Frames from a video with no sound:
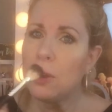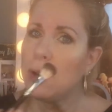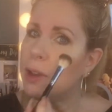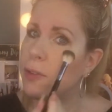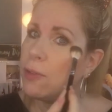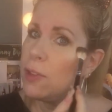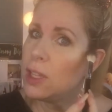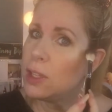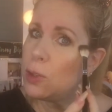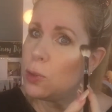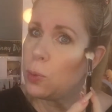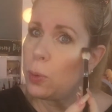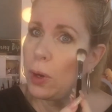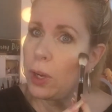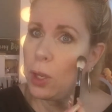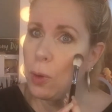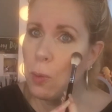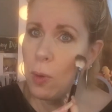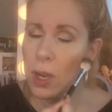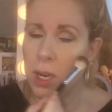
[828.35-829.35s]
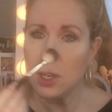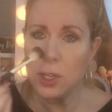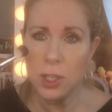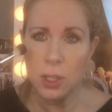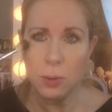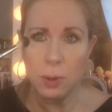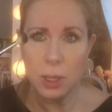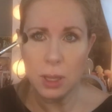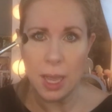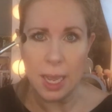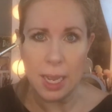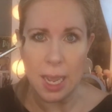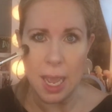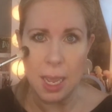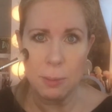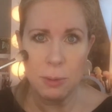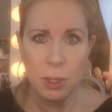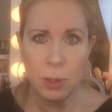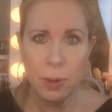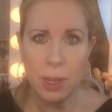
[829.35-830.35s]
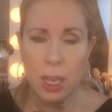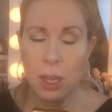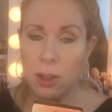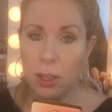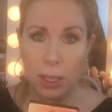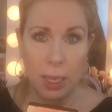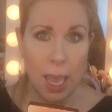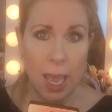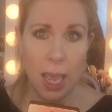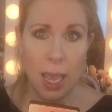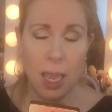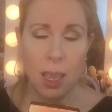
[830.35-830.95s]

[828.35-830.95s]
If this is where you want to do it like I'm doing it, yay.